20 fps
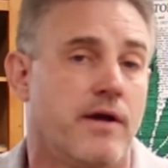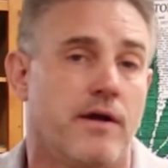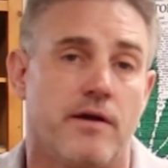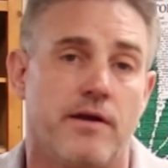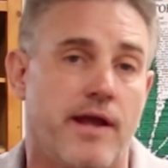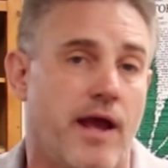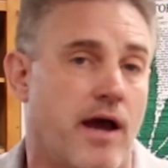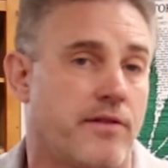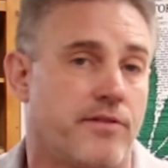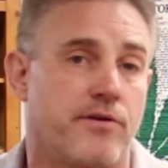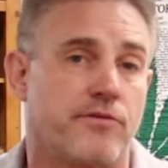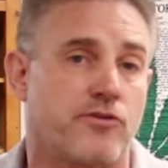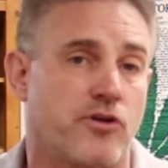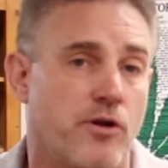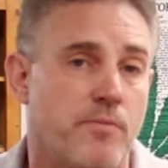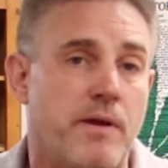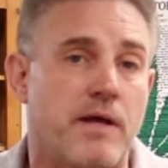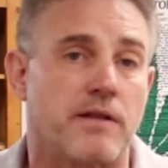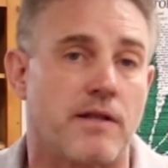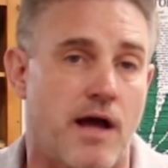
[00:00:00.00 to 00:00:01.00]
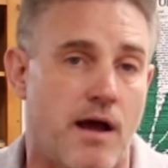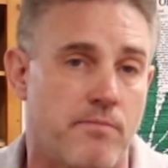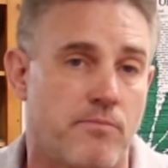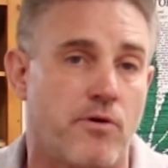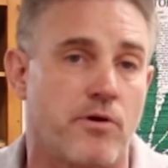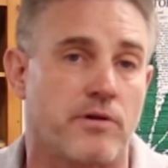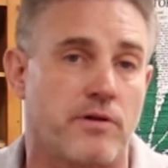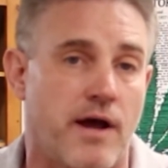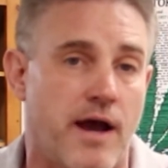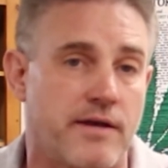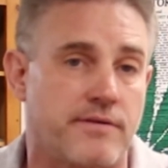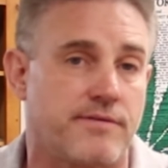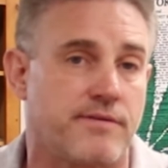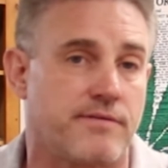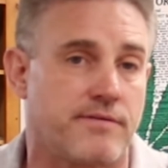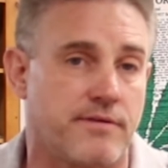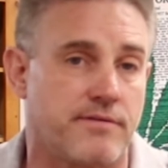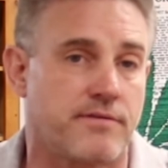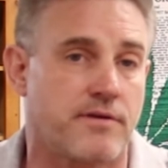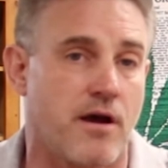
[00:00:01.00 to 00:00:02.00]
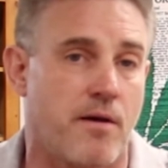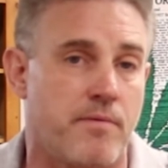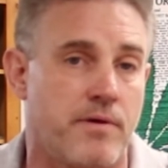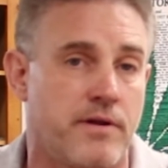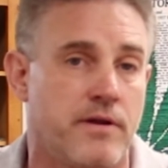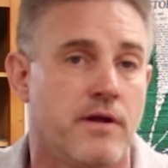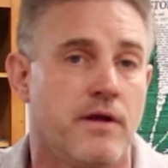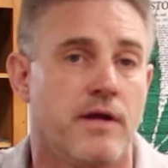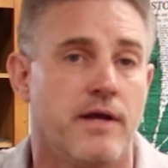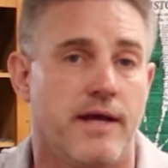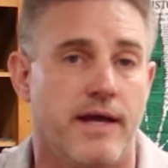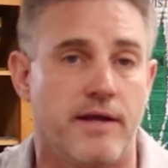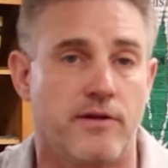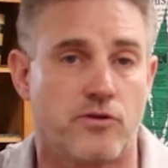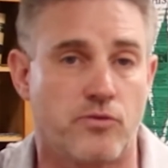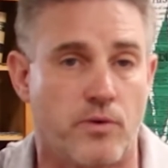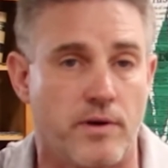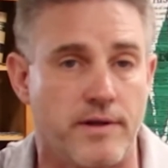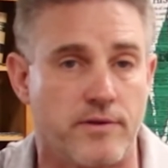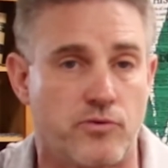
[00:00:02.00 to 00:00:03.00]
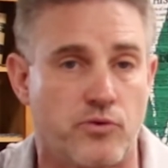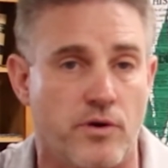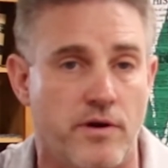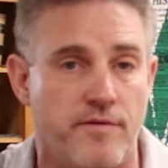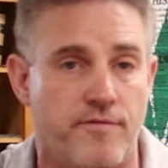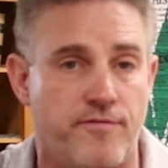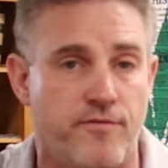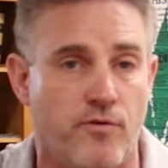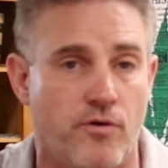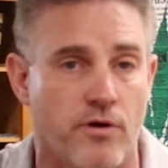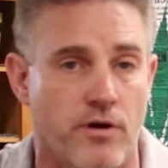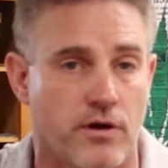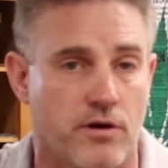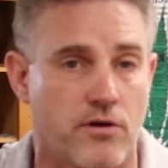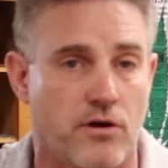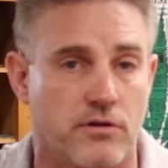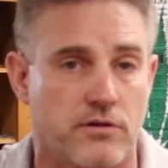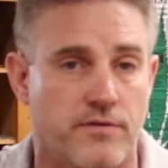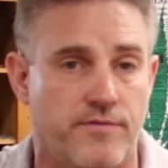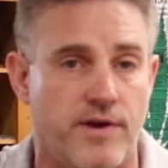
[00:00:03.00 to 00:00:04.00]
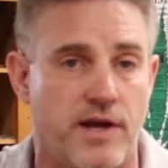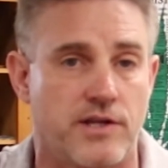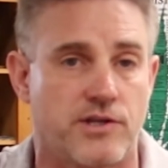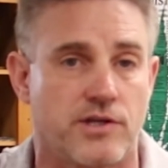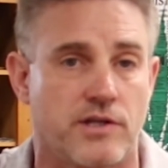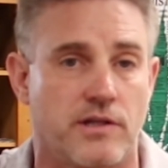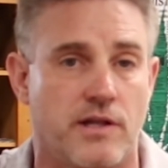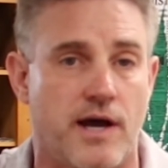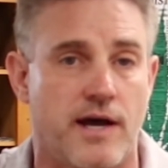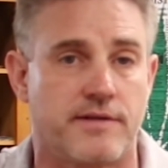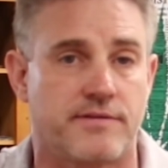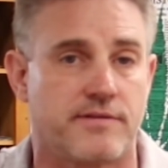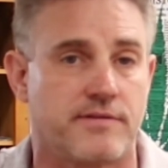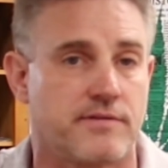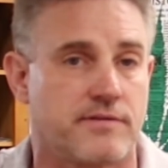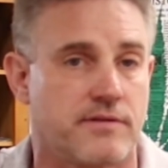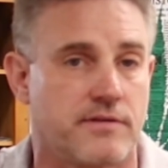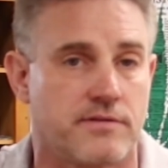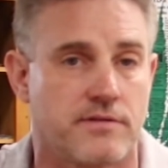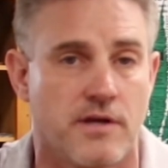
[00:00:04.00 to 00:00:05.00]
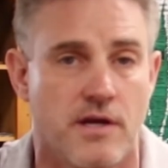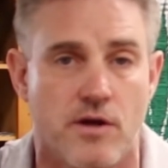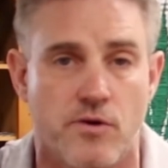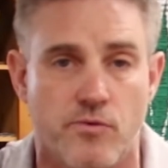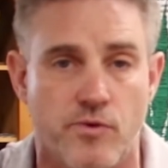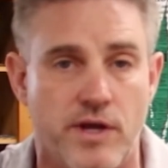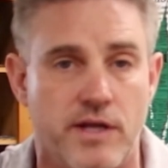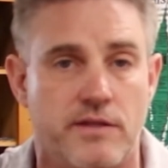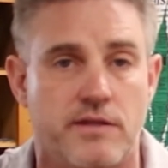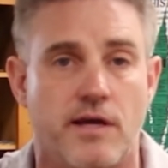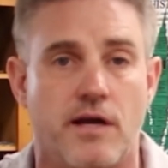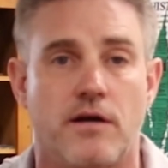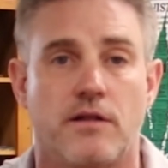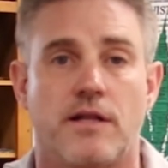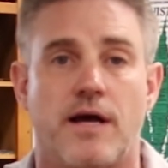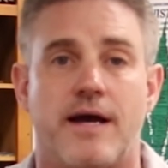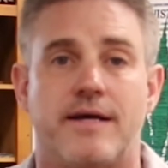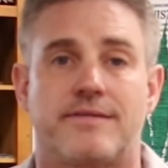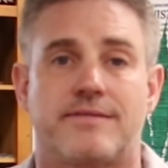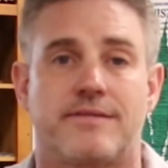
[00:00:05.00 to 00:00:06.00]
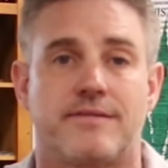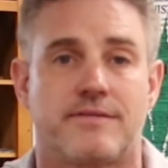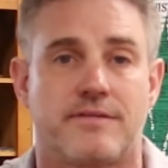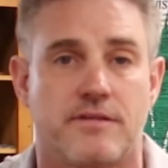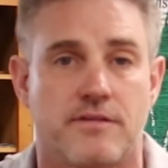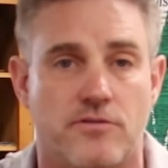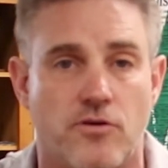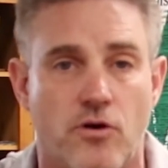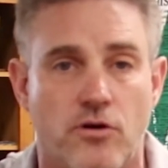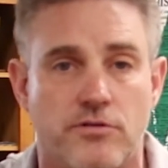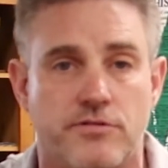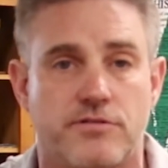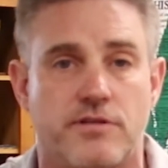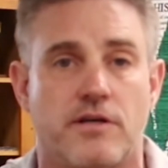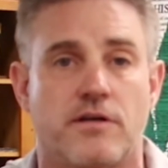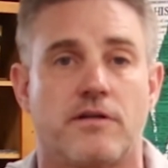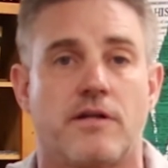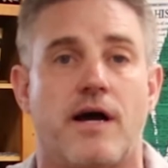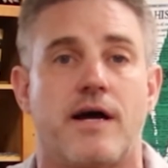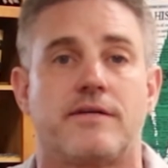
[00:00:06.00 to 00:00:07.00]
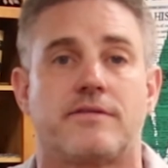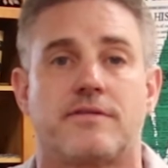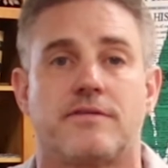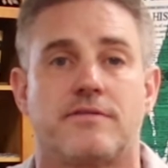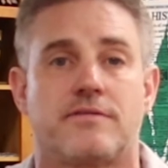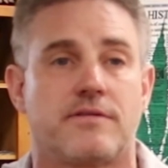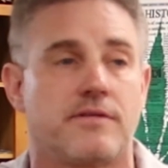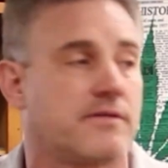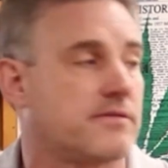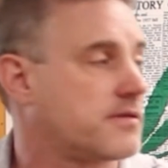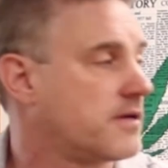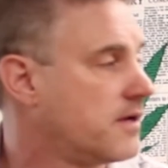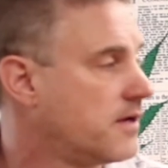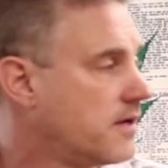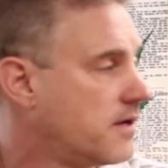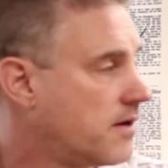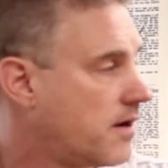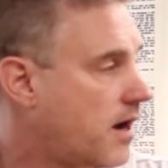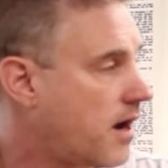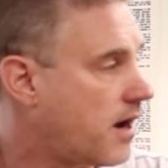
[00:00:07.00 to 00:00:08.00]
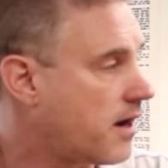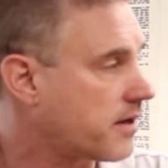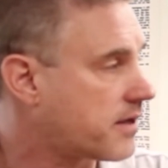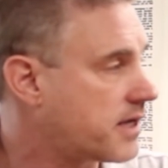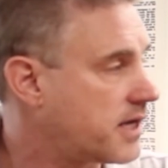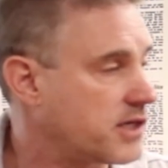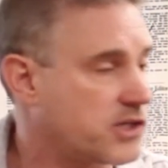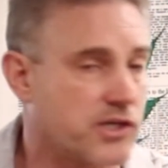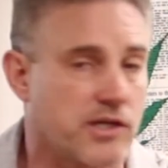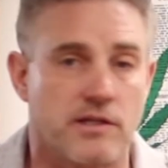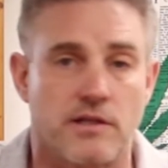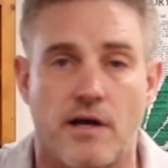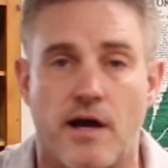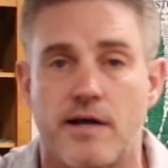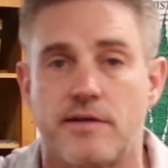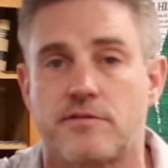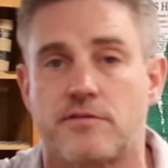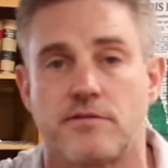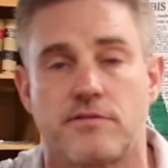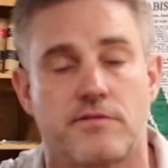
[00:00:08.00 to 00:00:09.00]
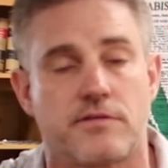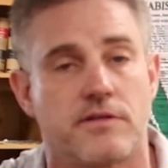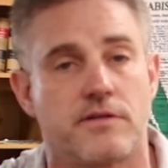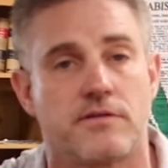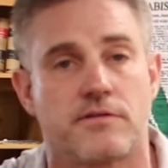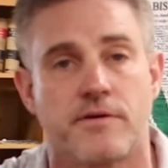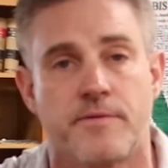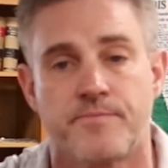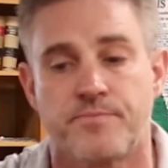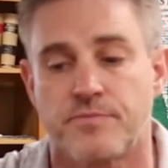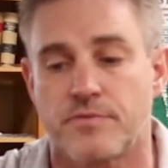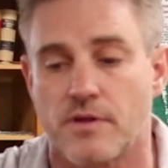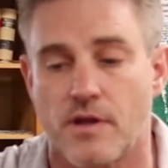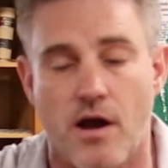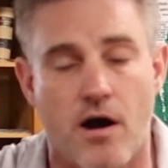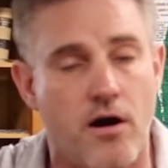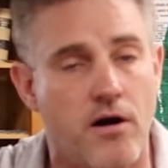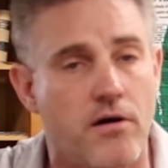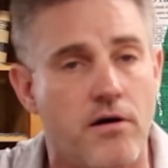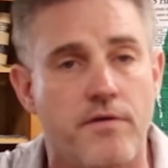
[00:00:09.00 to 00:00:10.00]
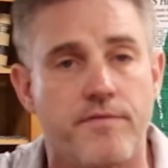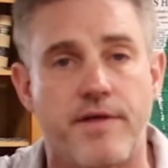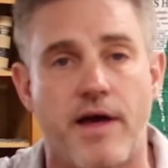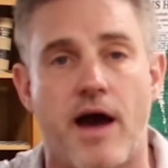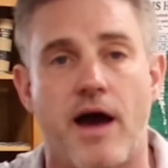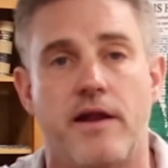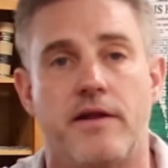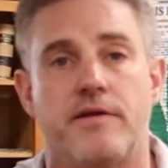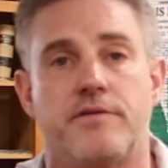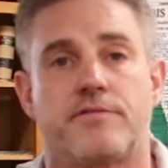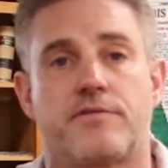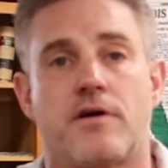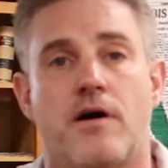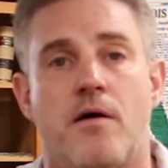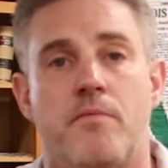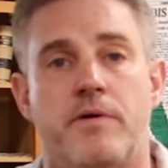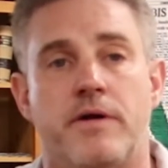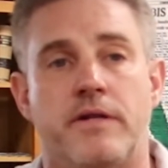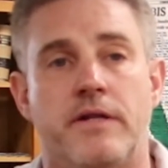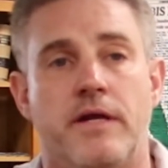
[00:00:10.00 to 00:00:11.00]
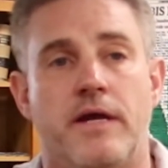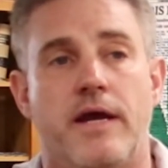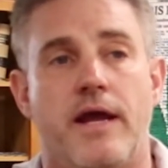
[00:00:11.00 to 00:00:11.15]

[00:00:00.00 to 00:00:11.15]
Yeah, there's going to be a lot more licenses coming in 2024. Cultivation licenses, retail licenses, wholesale licenses, kitchen licenses, all that is coming.